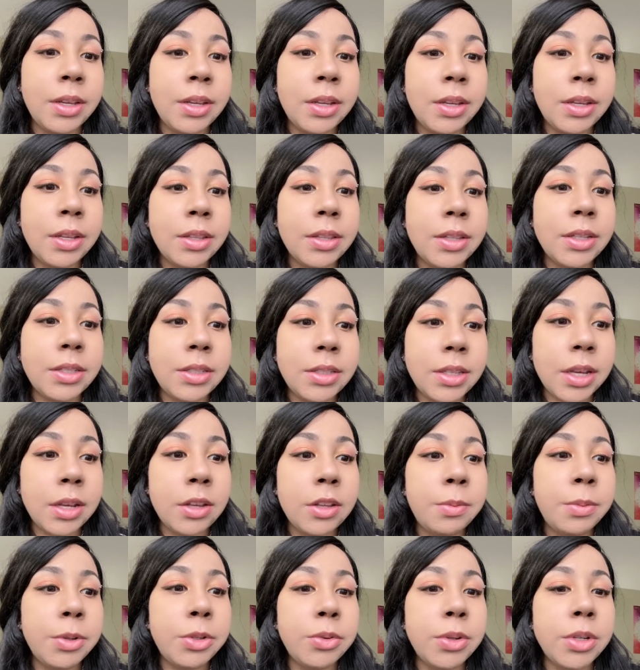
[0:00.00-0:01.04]
This
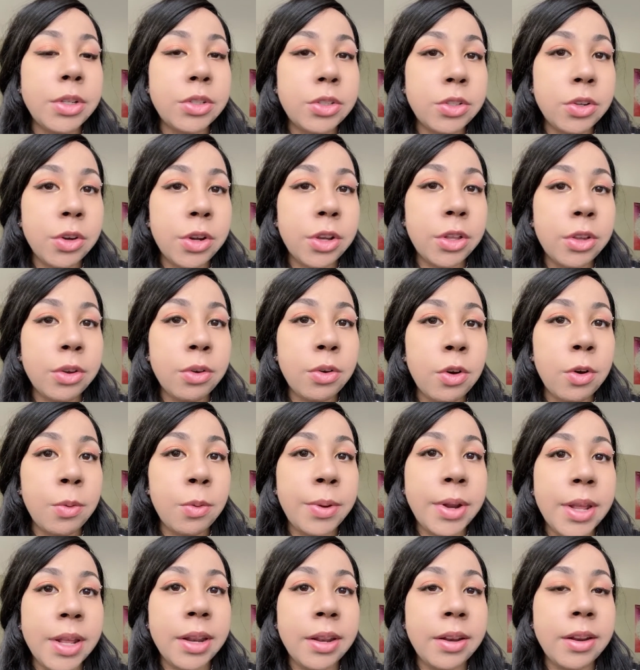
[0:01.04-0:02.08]
cycle between a circular
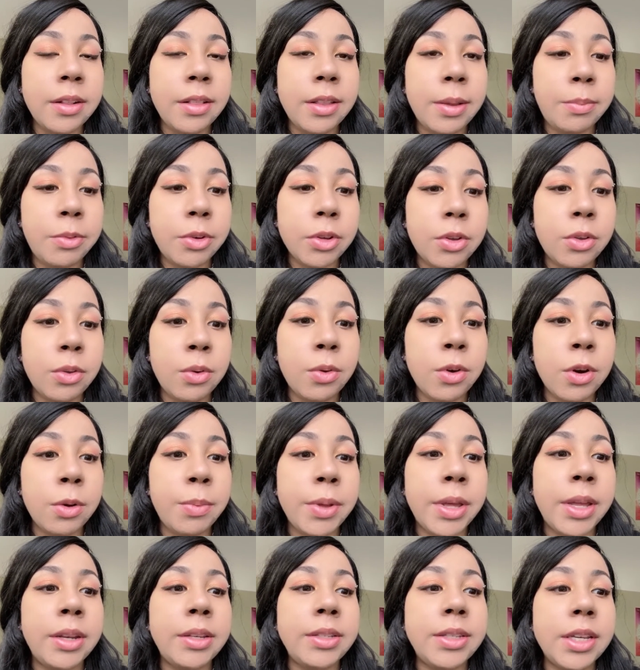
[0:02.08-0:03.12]
orbit and an elliptical
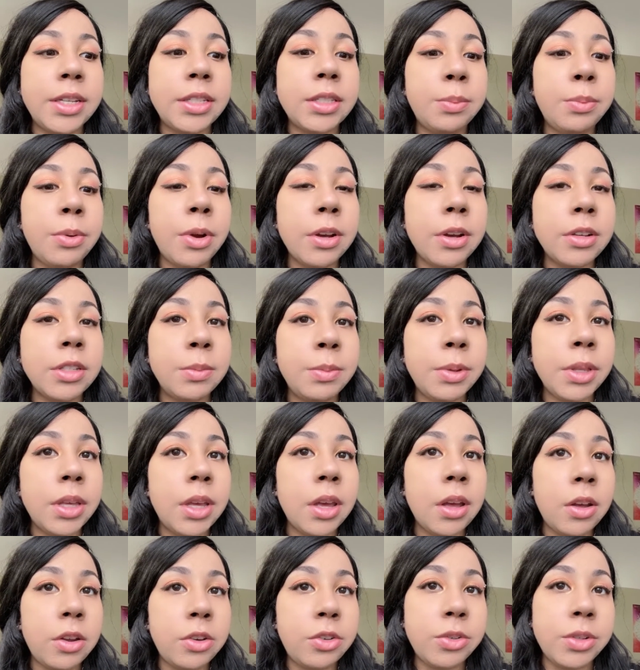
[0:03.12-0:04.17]
orbit takes approximately
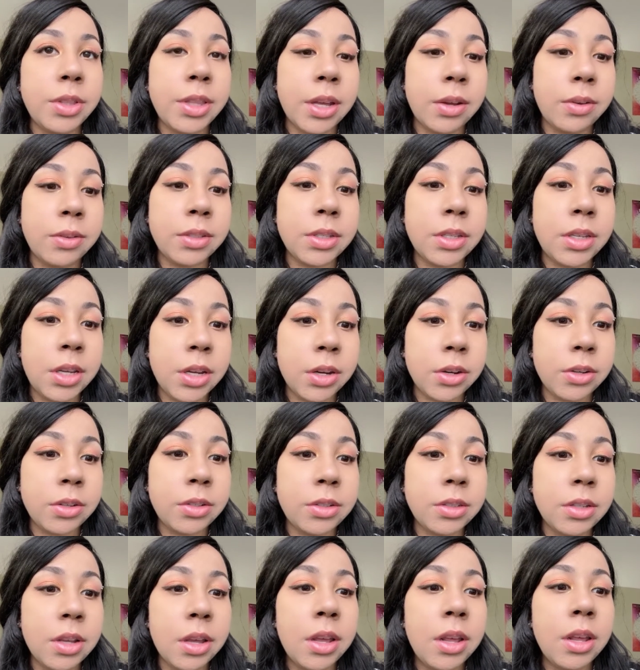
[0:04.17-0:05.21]
100,000
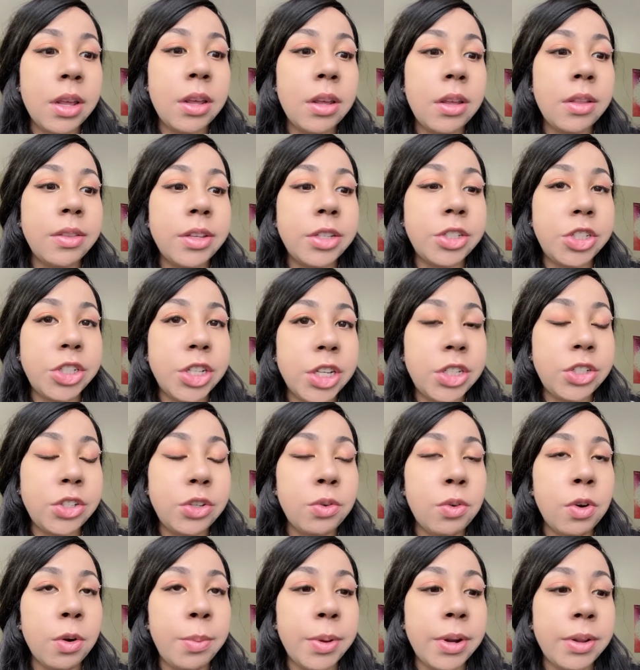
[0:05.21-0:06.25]
years. This change in
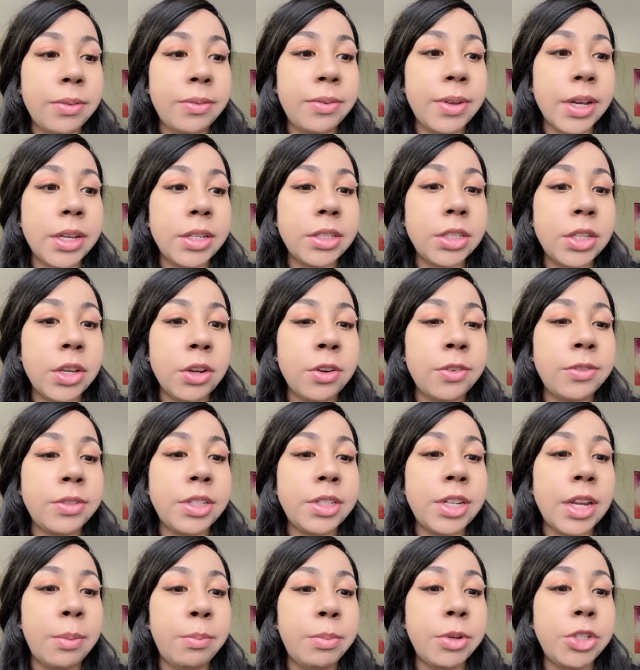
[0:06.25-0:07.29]
orbit affects the Earth's
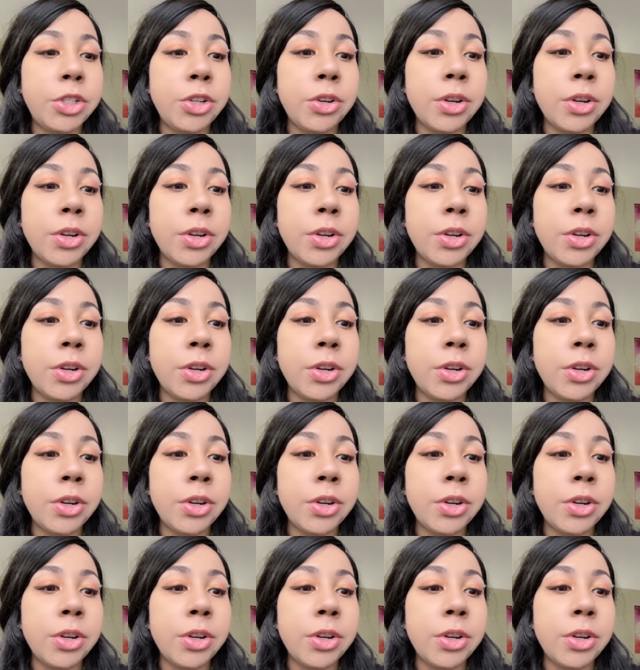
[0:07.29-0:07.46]
temperature and